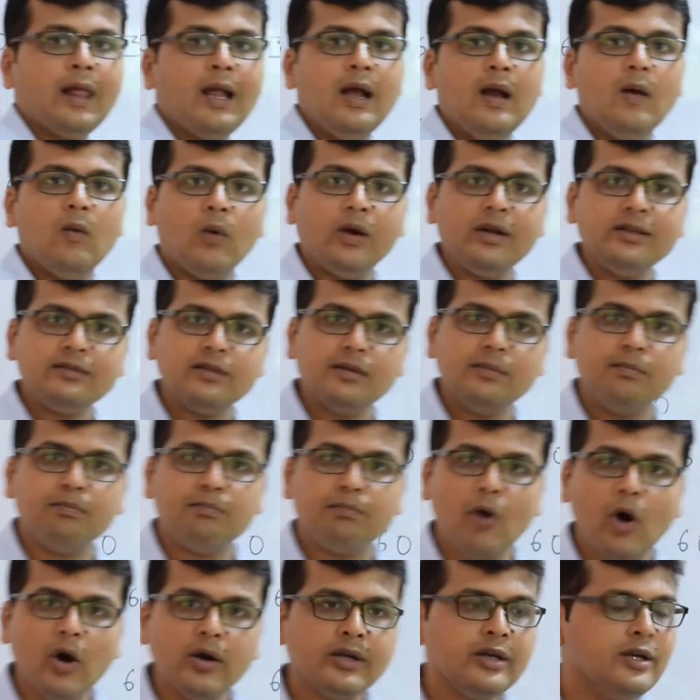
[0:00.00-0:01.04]
What is
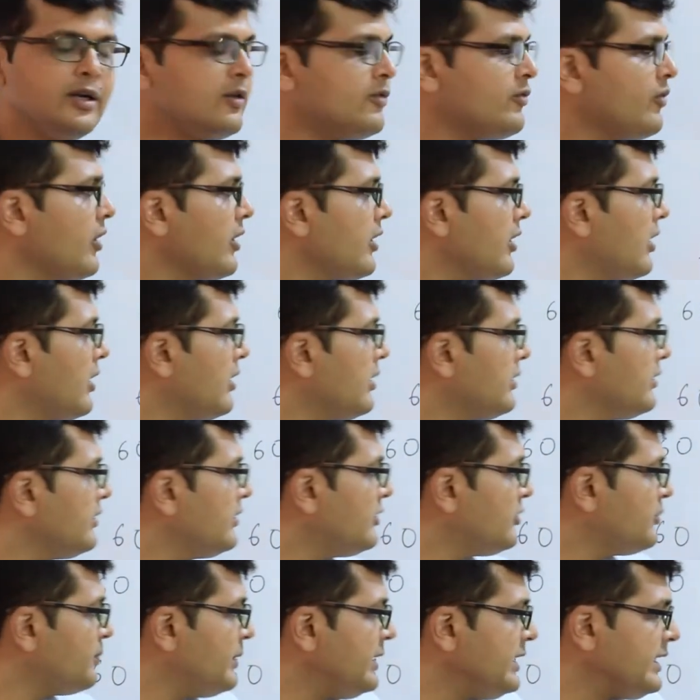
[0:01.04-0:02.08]
important for the
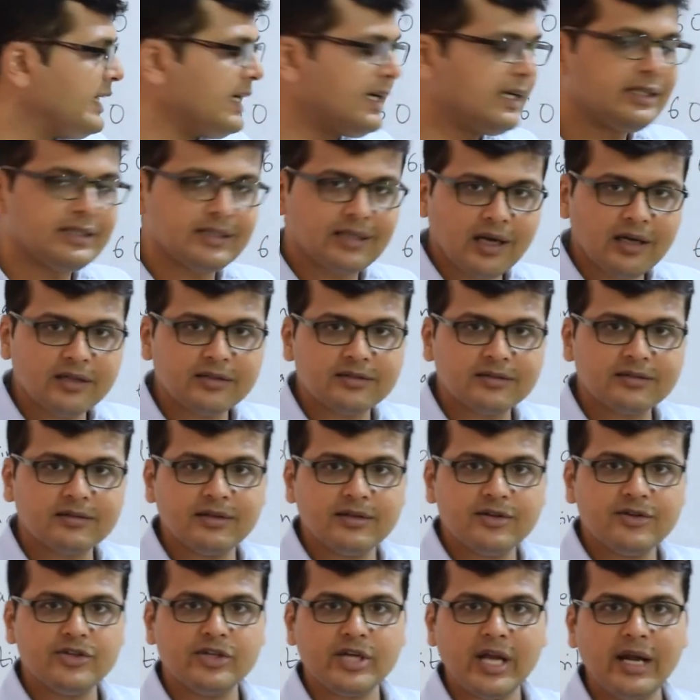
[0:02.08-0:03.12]
speaking tasks
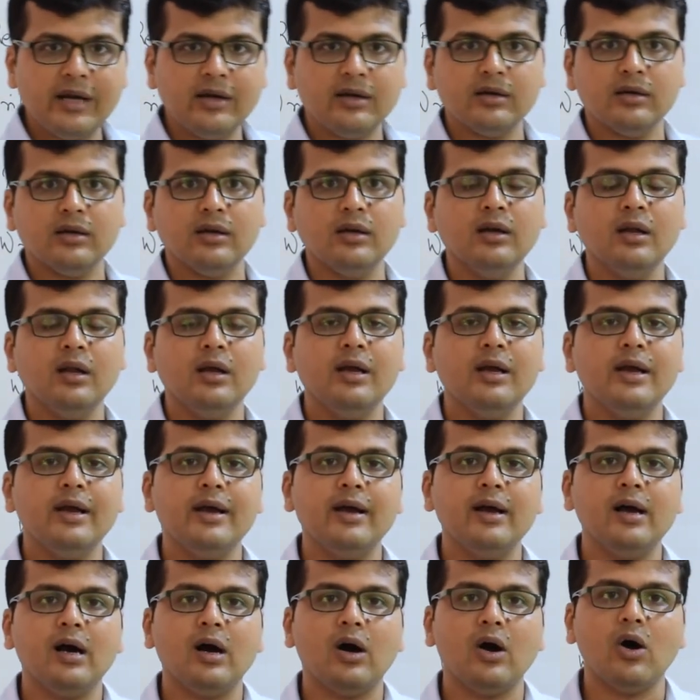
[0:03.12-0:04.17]
in general,
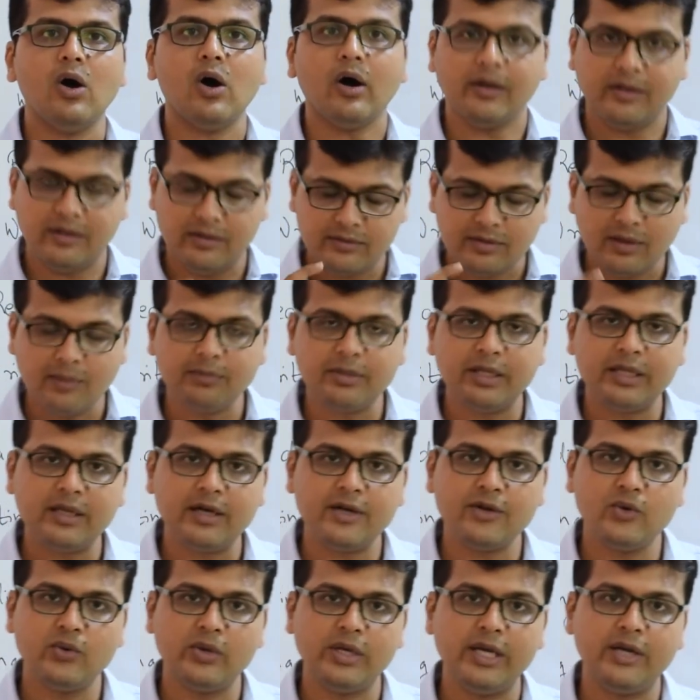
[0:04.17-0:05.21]
or something that
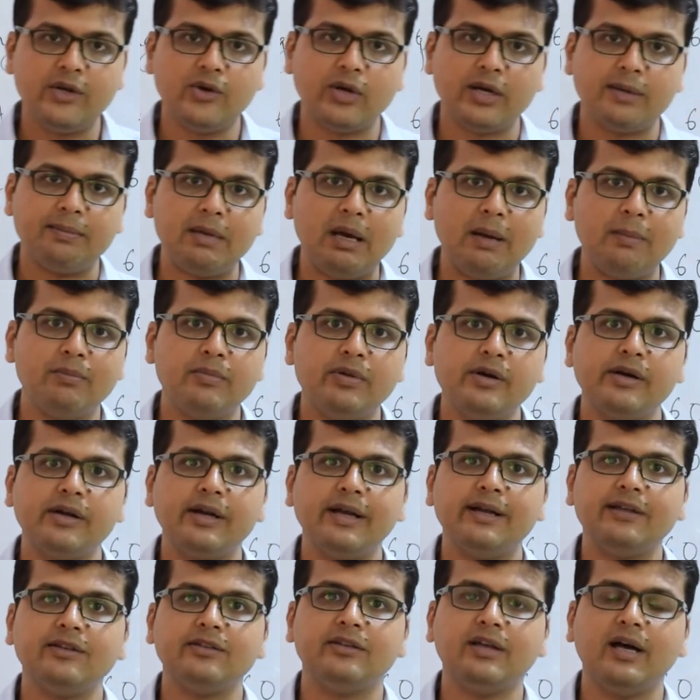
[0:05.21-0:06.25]
you need to remember,
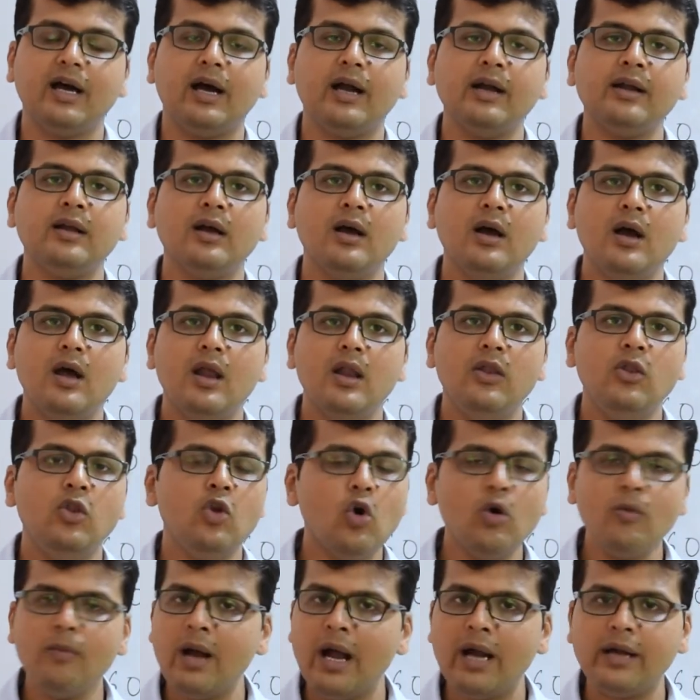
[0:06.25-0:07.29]
is that
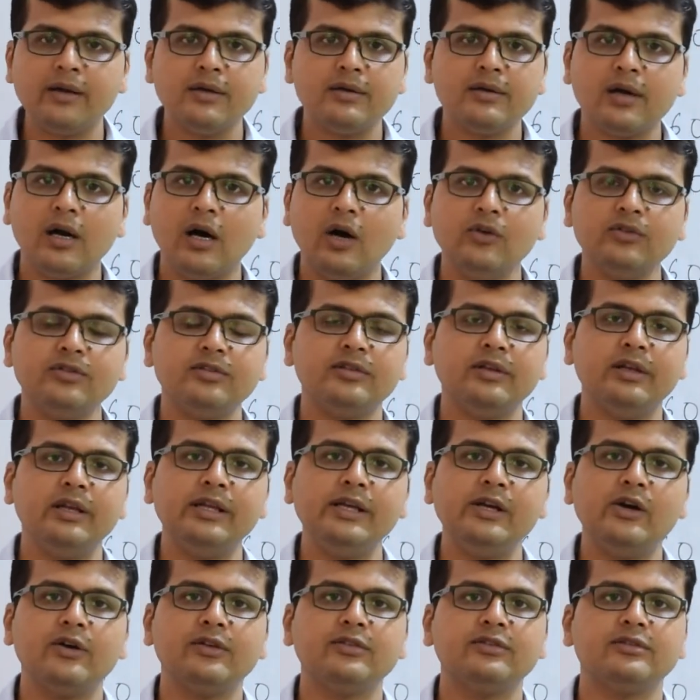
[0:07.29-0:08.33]
no matter how silly
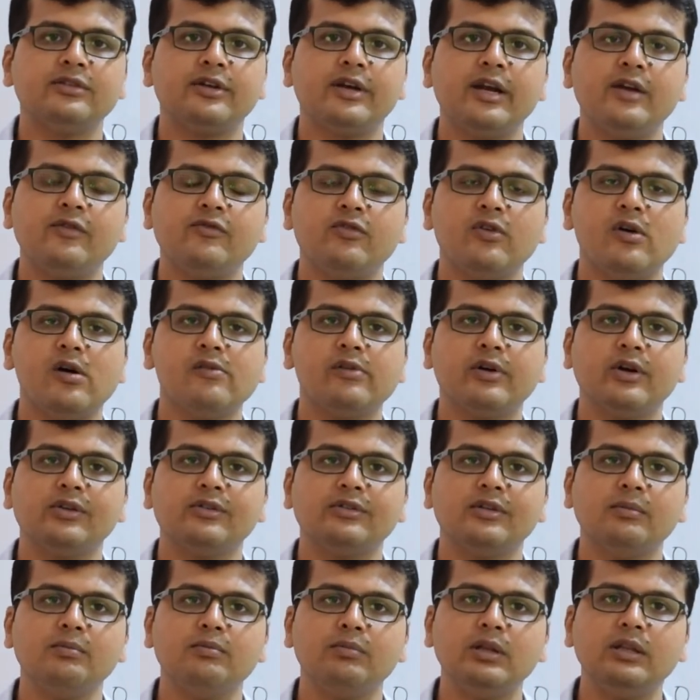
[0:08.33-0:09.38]
or straightforward or
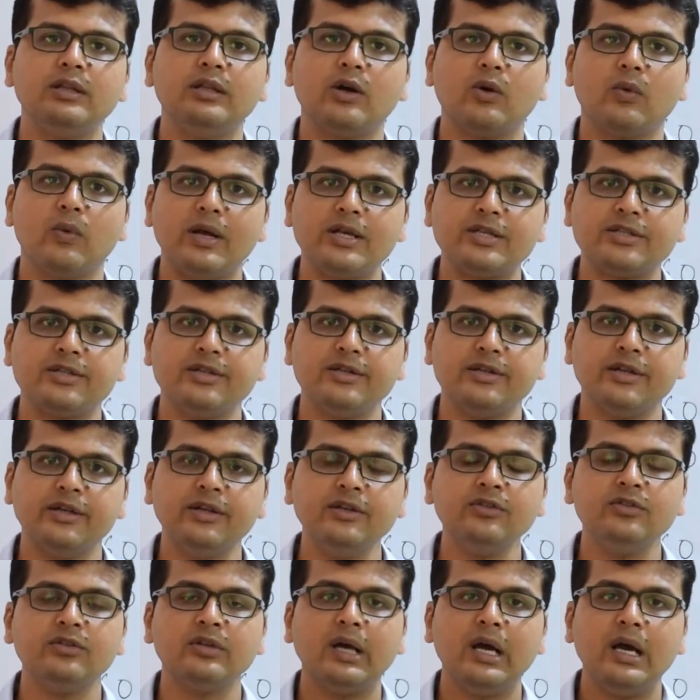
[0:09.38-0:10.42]
simple the question
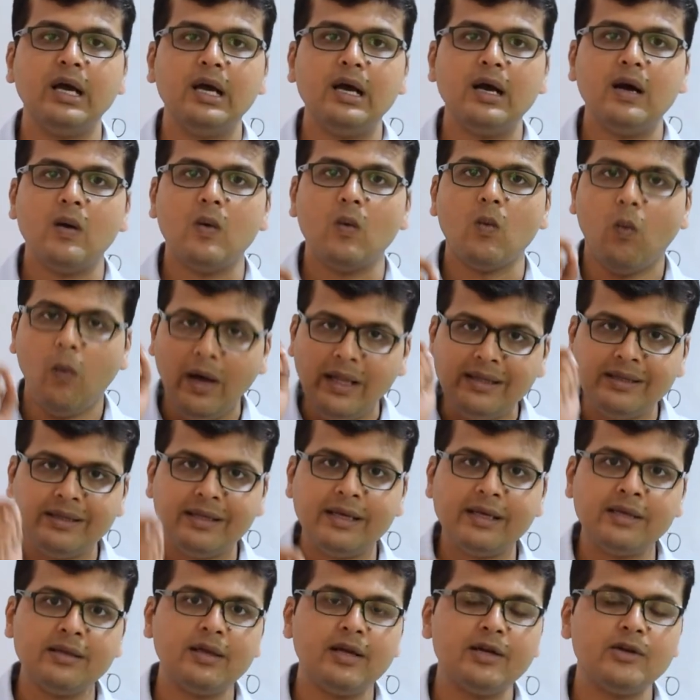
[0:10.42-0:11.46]
is, one
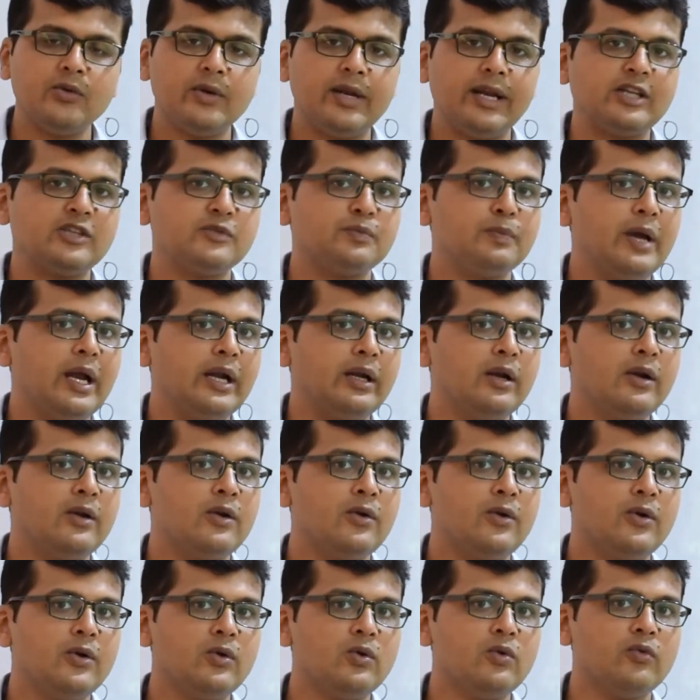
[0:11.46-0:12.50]
thing that you are expected to
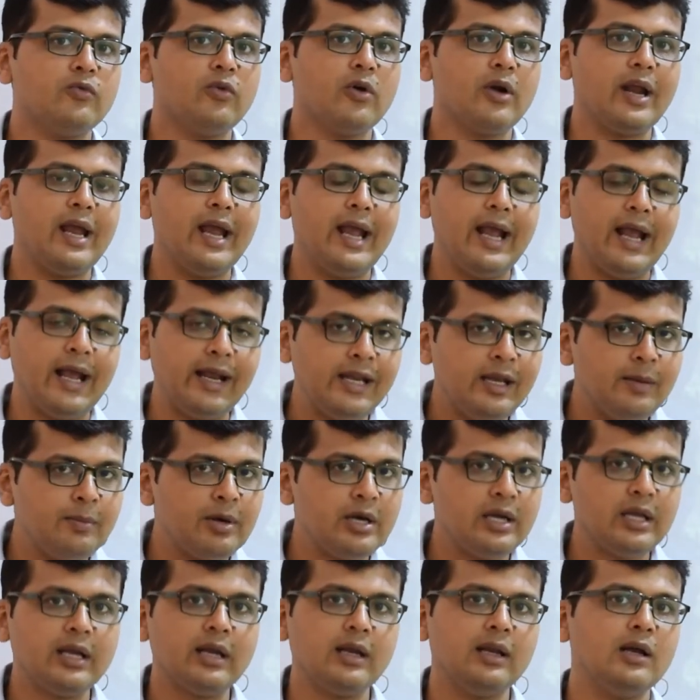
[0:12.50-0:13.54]
do for any
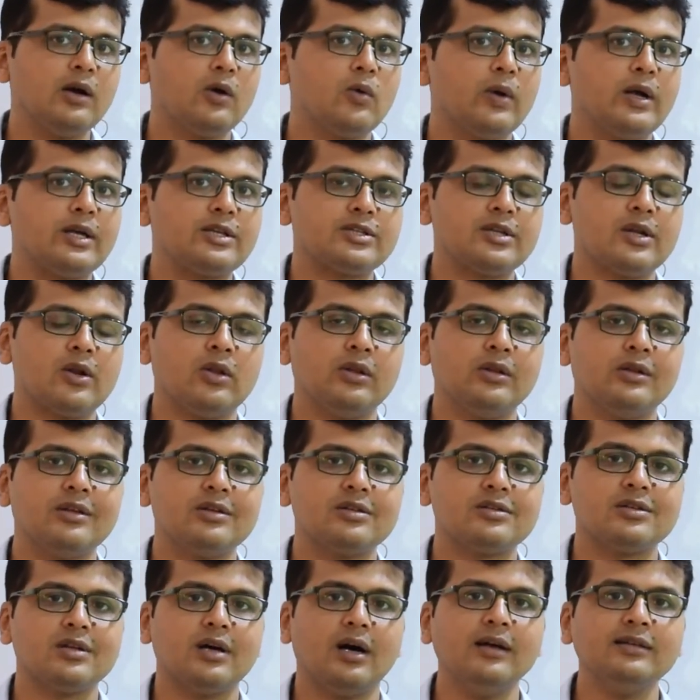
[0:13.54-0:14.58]
particular question on this
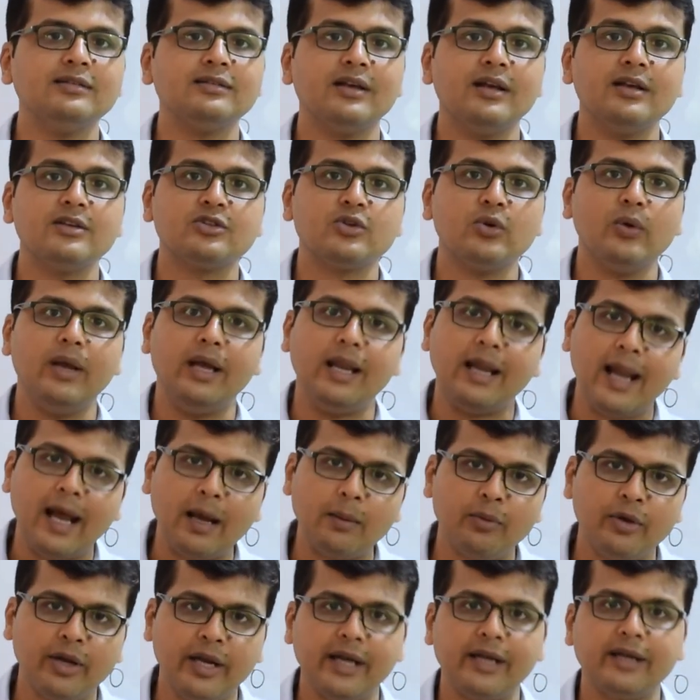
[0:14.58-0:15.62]
task is to
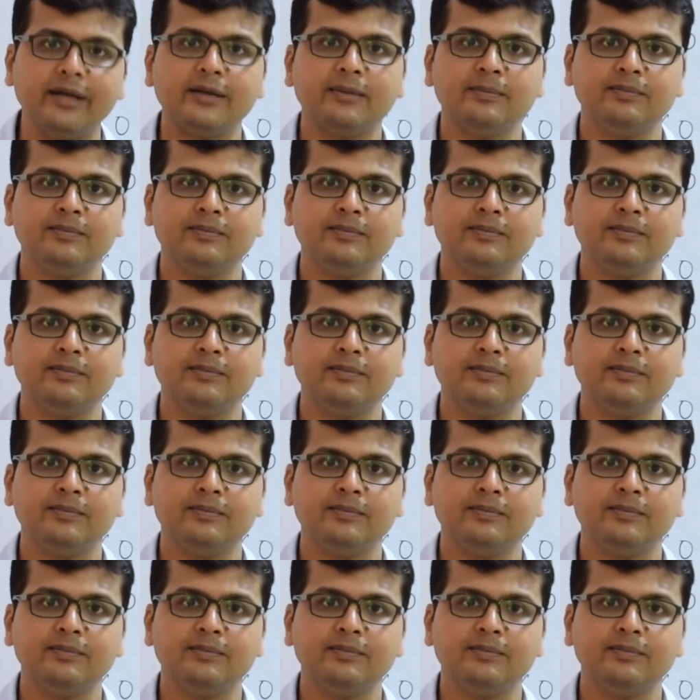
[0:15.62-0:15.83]
elaborate.